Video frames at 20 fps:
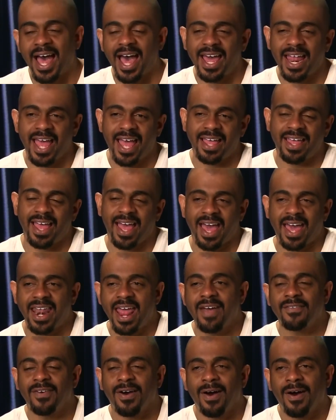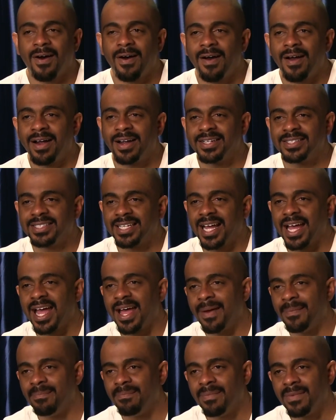I'd have a hard
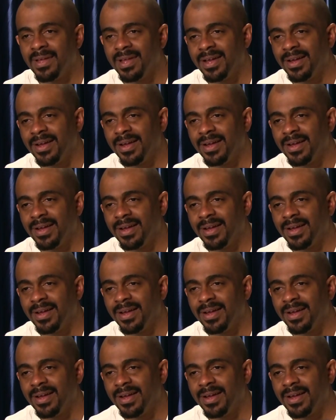time